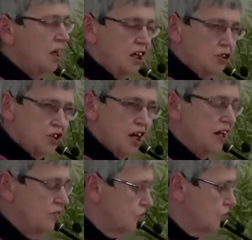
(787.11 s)
He's
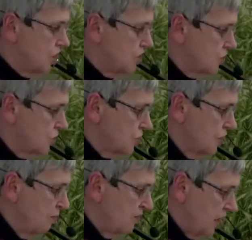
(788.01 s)
saying that Jesus
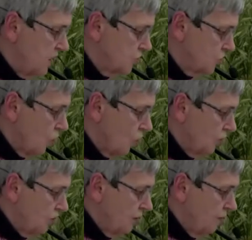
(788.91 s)
is
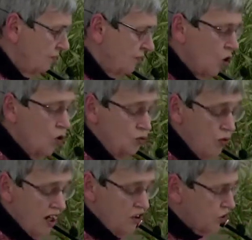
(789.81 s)
God who
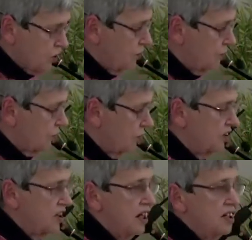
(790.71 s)
raised him from
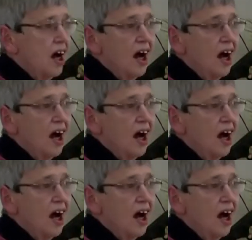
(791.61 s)
the dead.